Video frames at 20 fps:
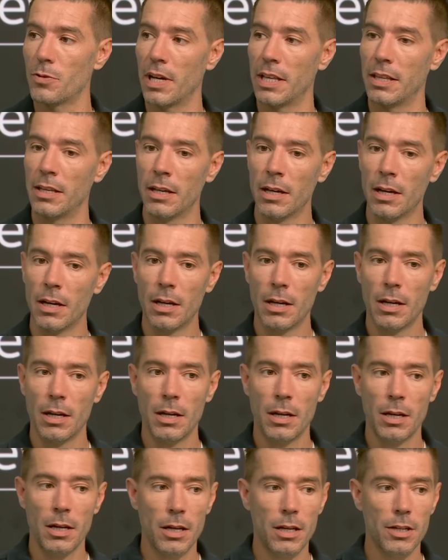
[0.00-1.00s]
when,
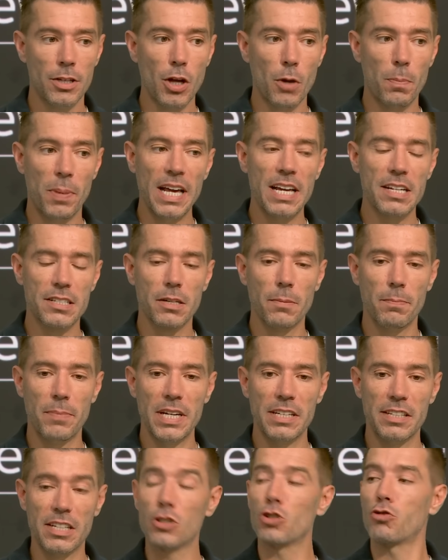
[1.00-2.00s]
you know, players can be
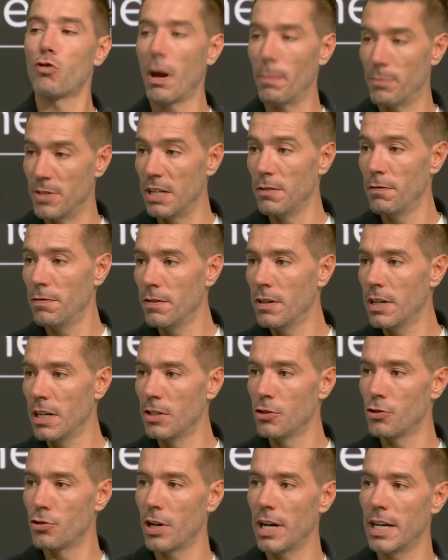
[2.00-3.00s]
disruptive
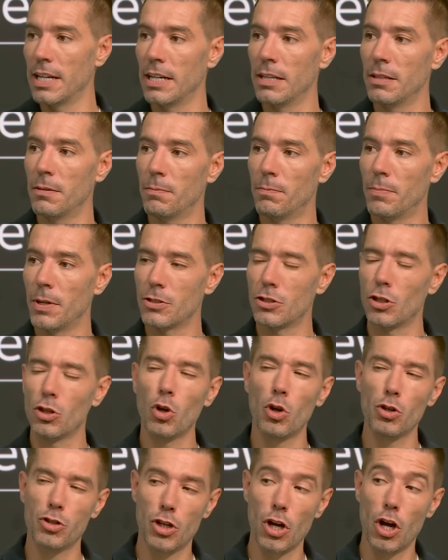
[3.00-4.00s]
in training, but to
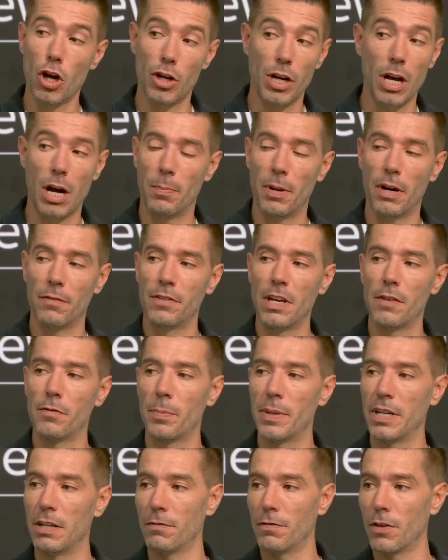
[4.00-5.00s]
not turn up, I've never
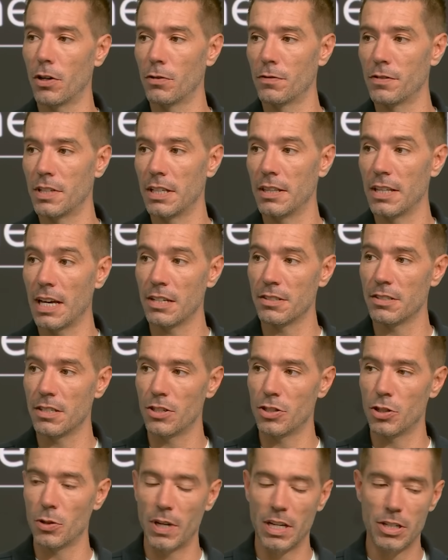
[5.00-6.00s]
been involved in that
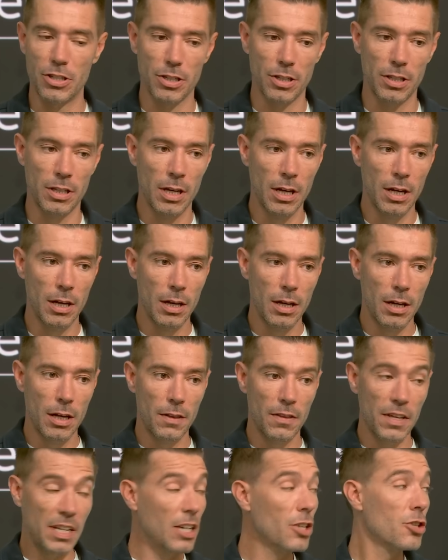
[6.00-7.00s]
situation.
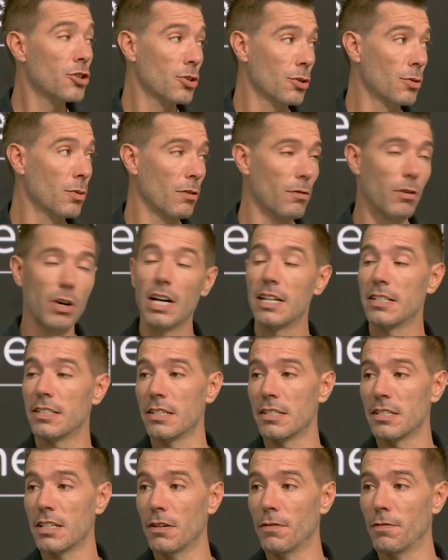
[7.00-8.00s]
The issue
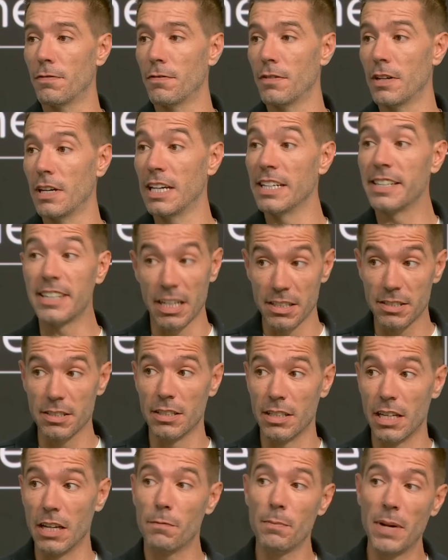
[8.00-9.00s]
arises
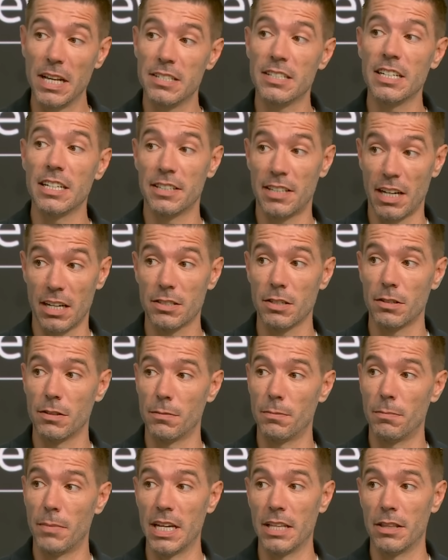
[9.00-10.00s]
if Man City
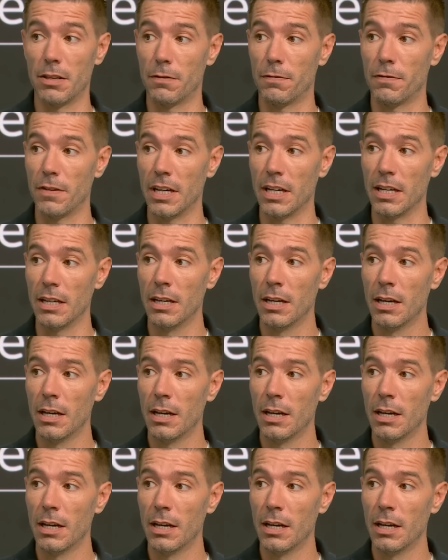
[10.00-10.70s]
doesn't meet the fee,